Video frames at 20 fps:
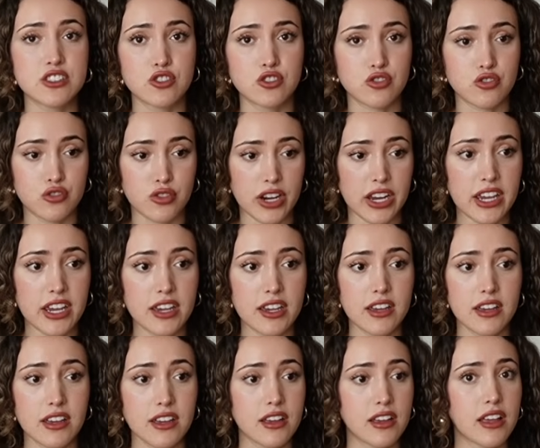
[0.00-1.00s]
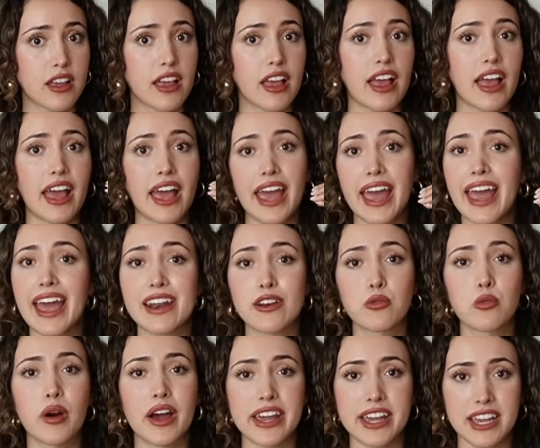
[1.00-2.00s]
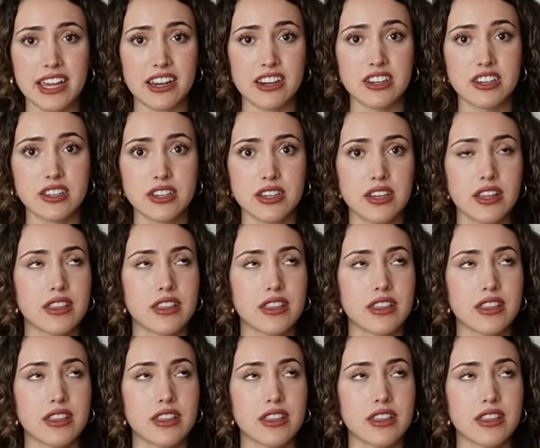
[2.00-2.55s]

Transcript: straight and whitened.